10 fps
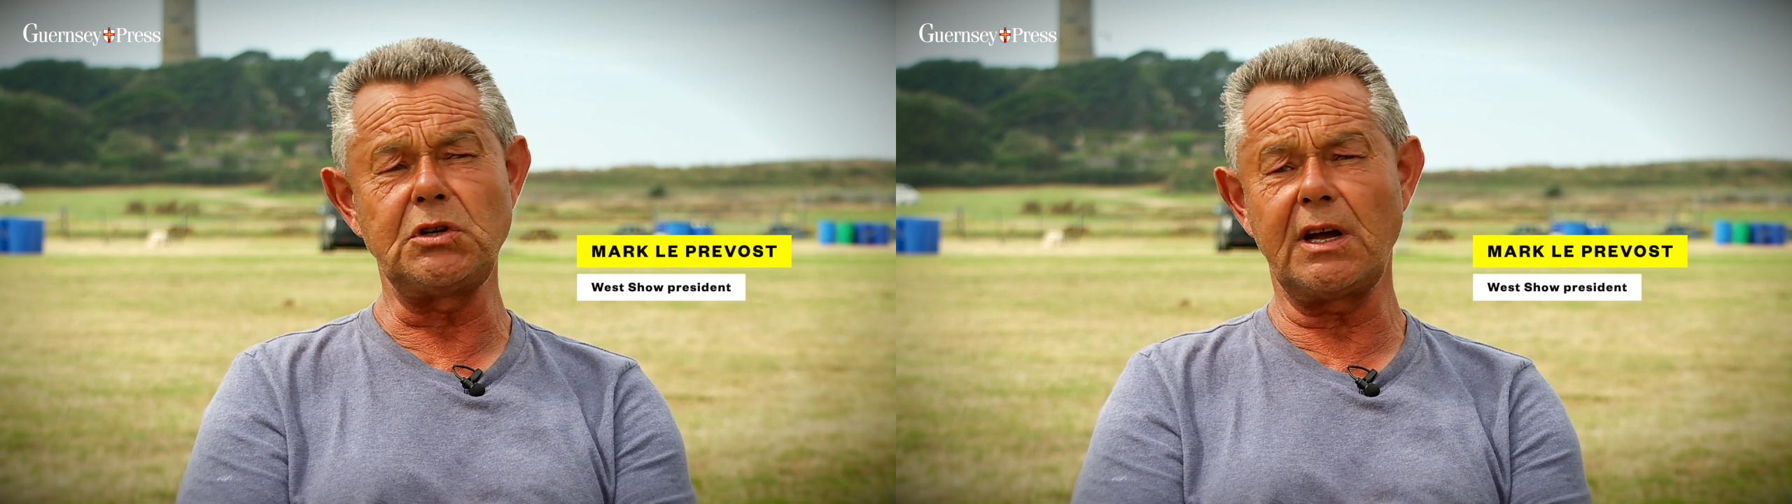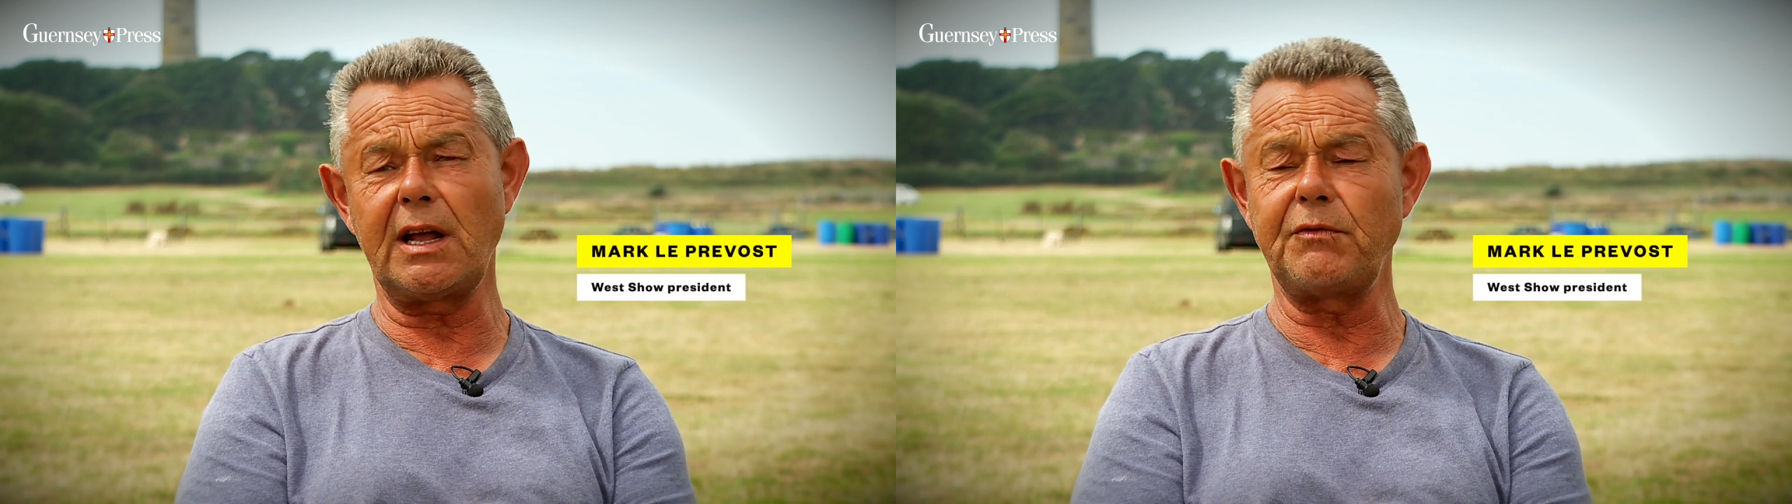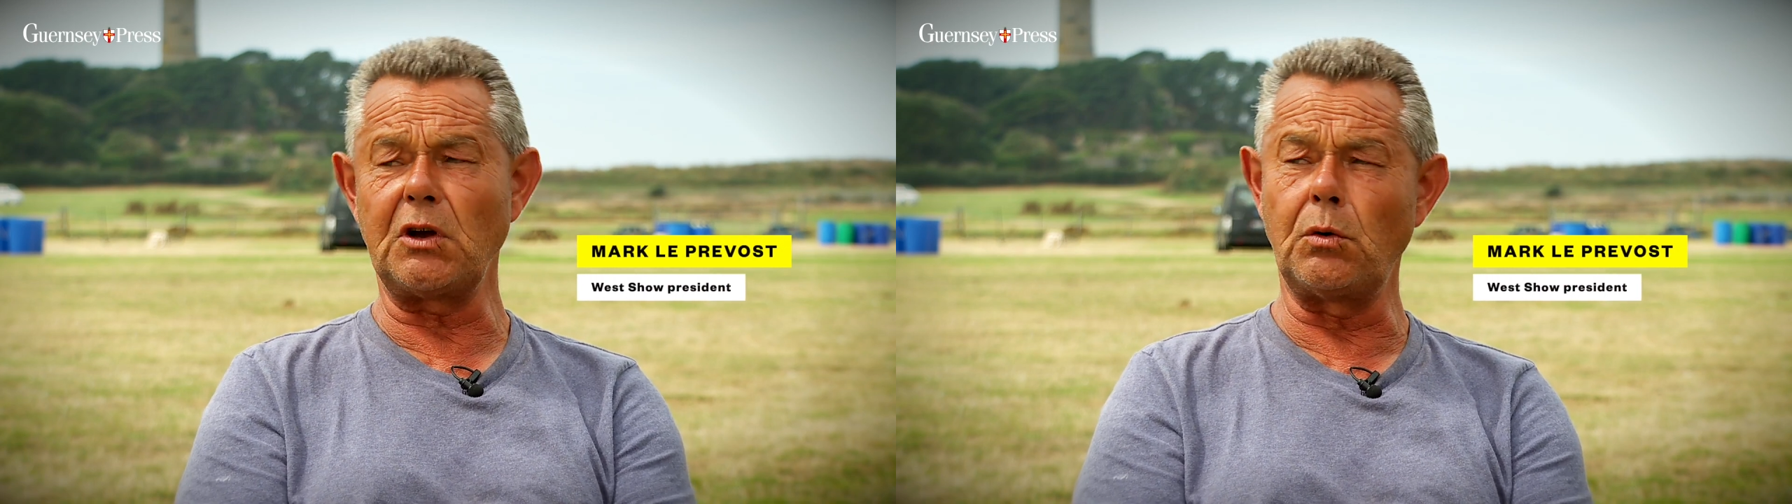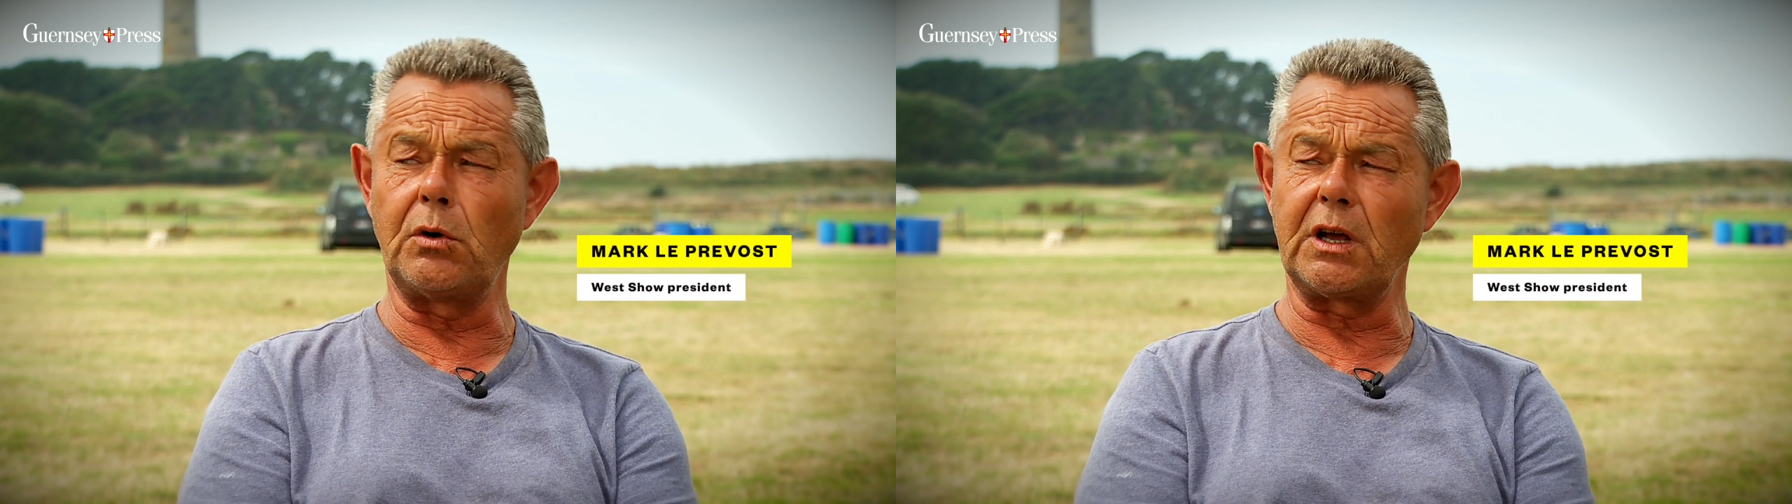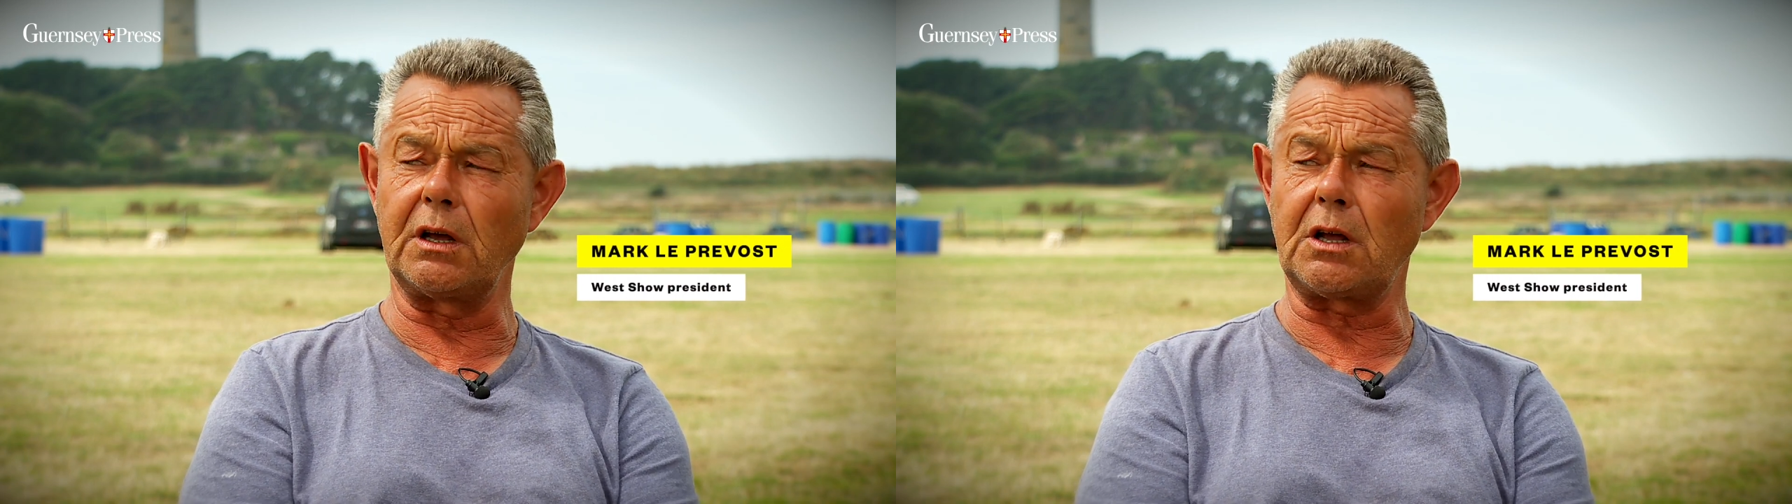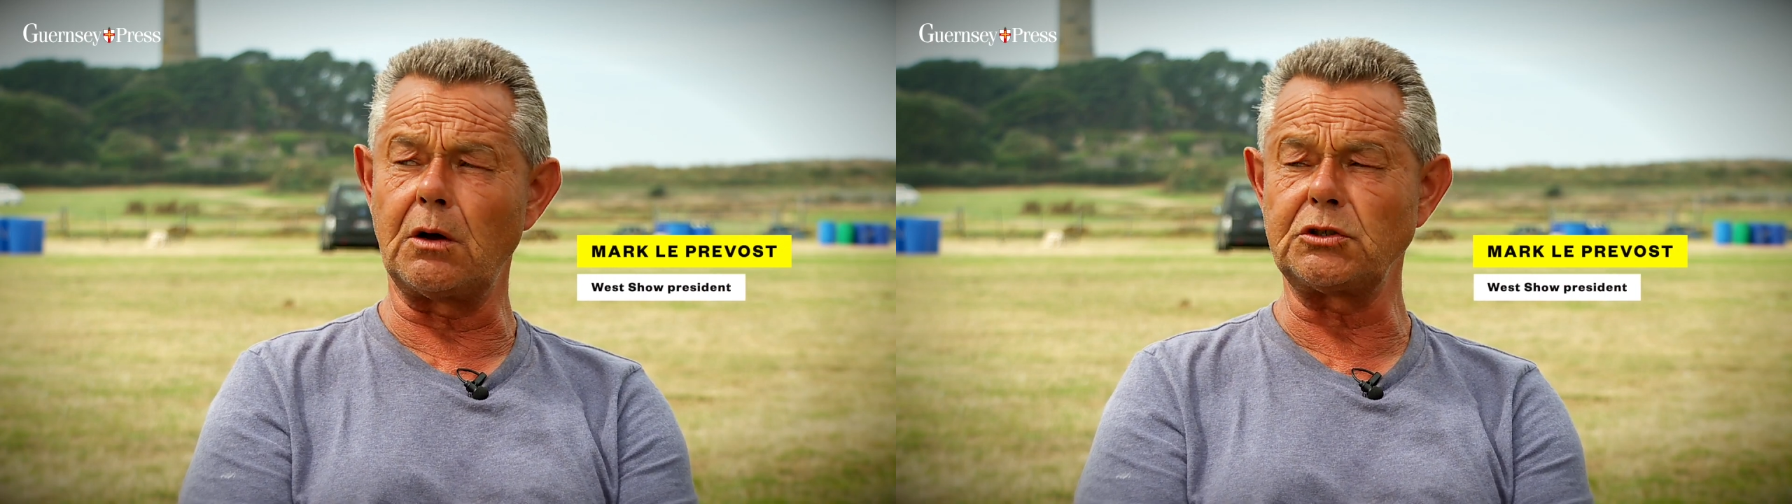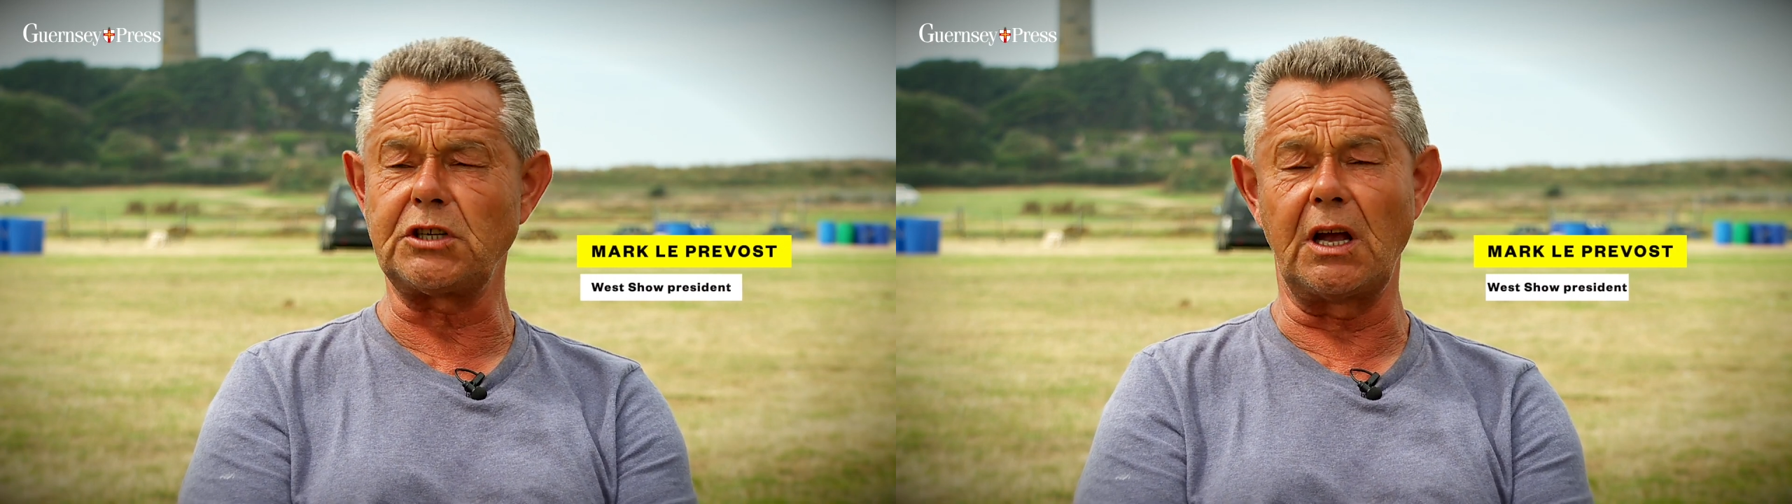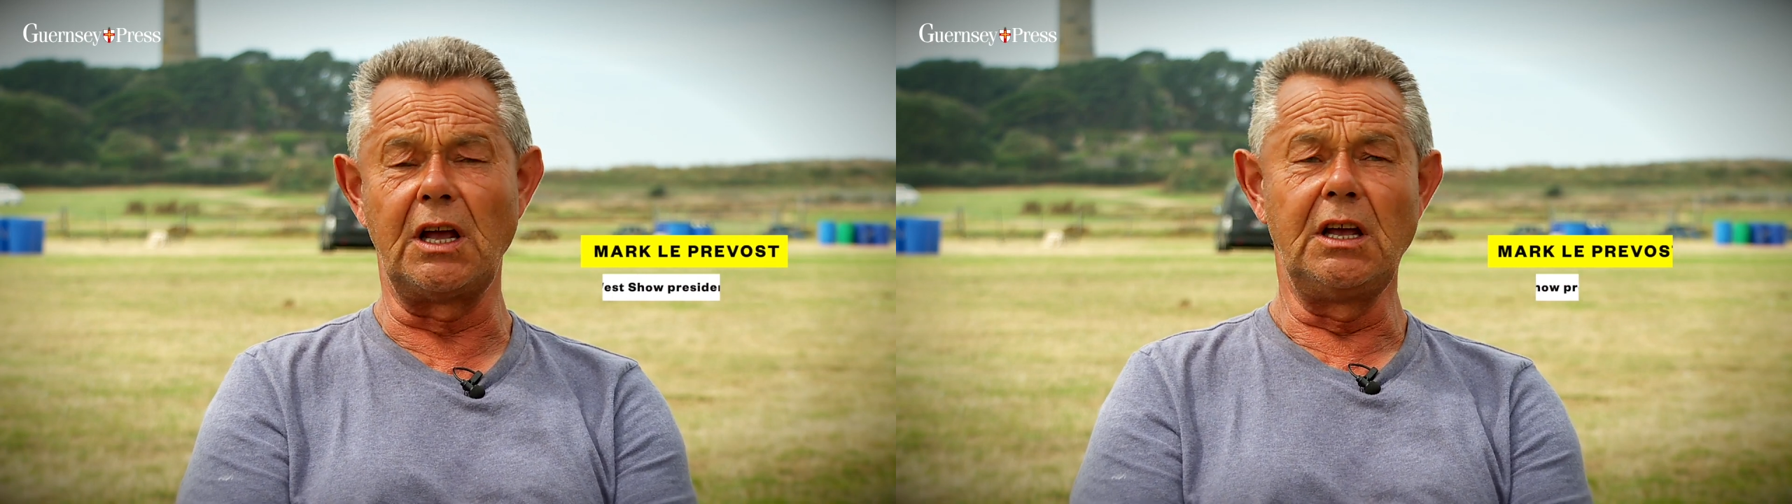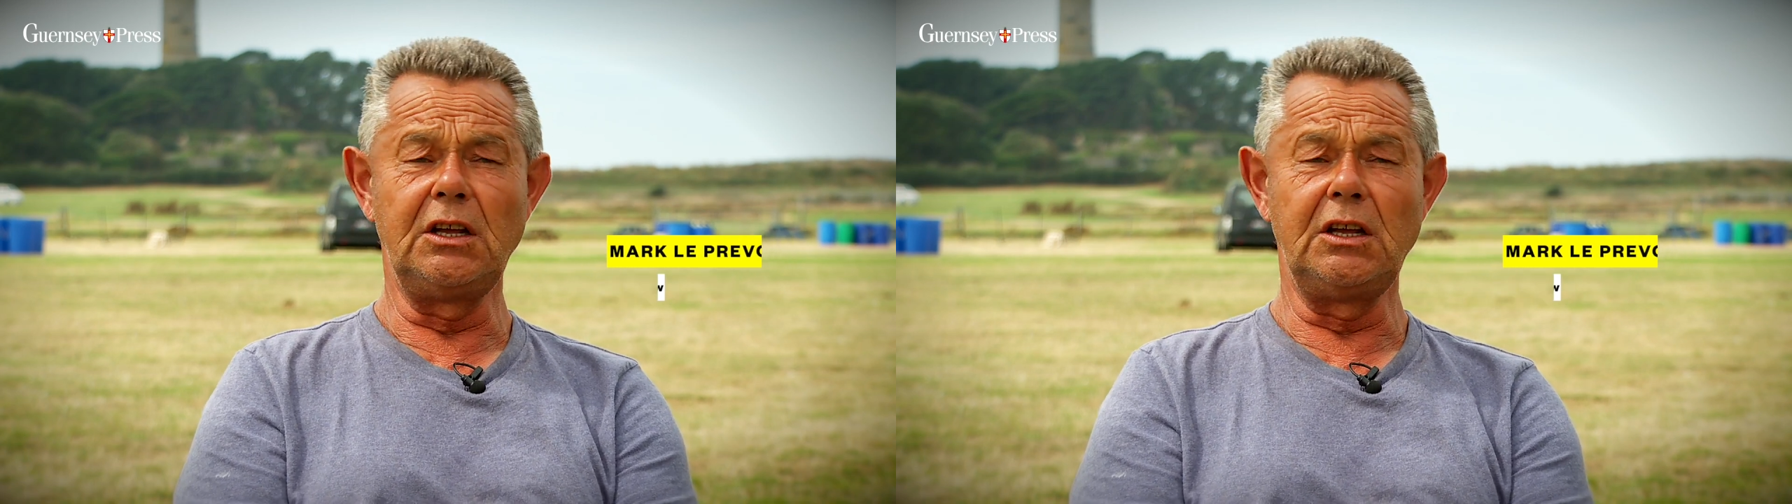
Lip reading: you've got to have your horticulture,